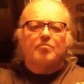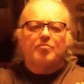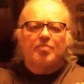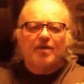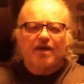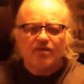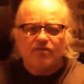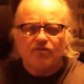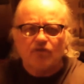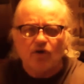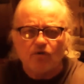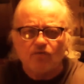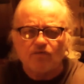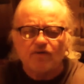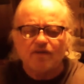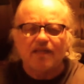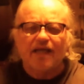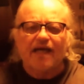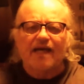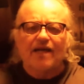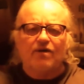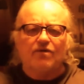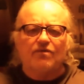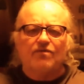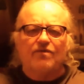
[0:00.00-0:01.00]
a bent over
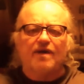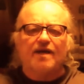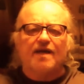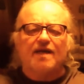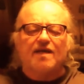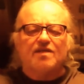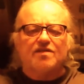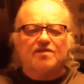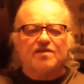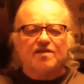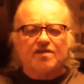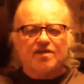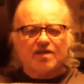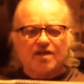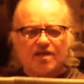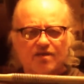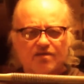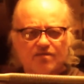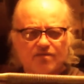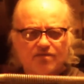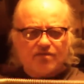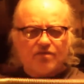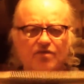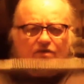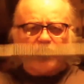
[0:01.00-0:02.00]
lateral raise, and
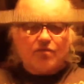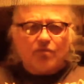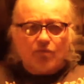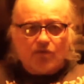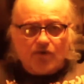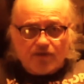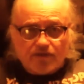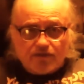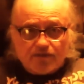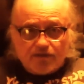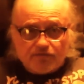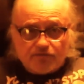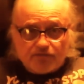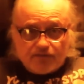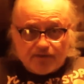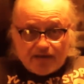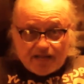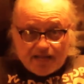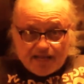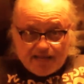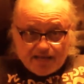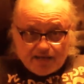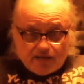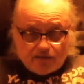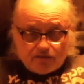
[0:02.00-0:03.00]
you can work
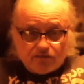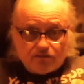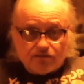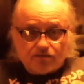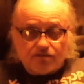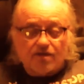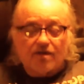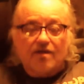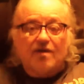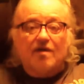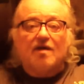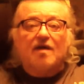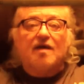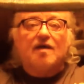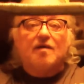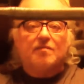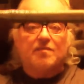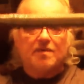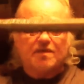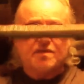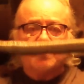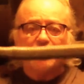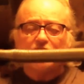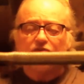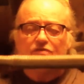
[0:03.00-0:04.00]
different angles.
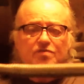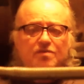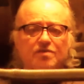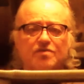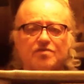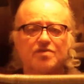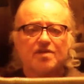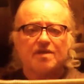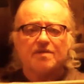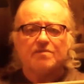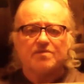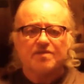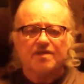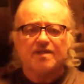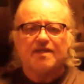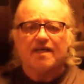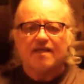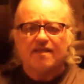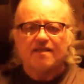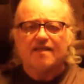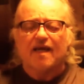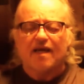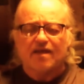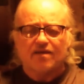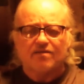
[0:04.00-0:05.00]
But this one seems to
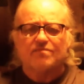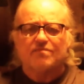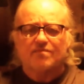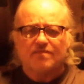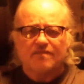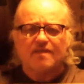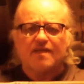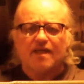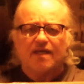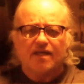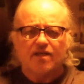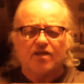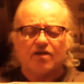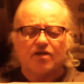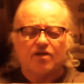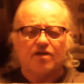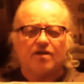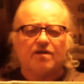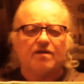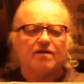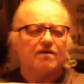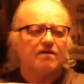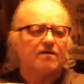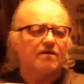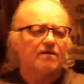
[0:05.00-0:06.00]
get it good.
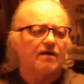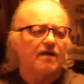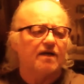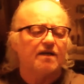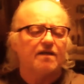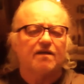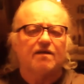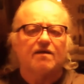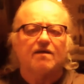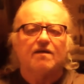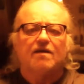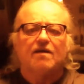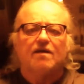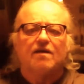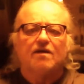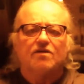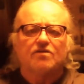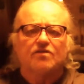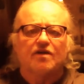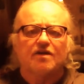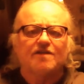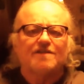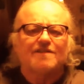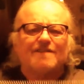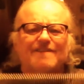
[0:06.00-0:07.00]
All right.
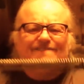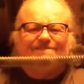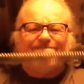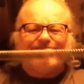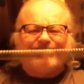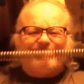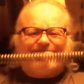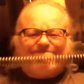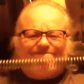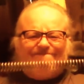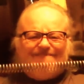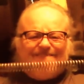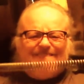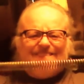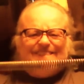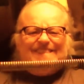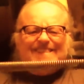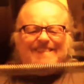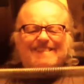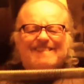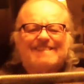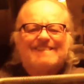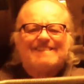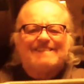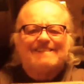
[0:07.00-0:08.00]
So I just go
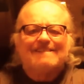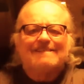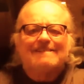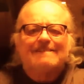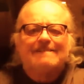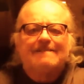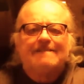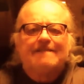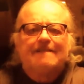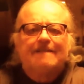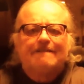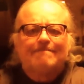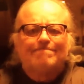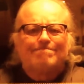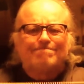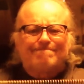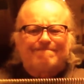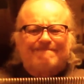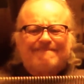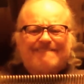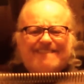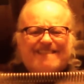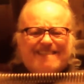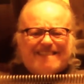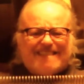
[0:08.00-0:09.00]
1,
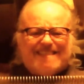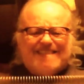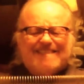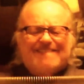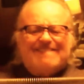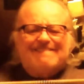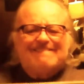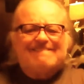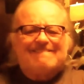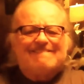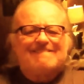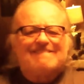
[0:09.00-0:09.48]
2,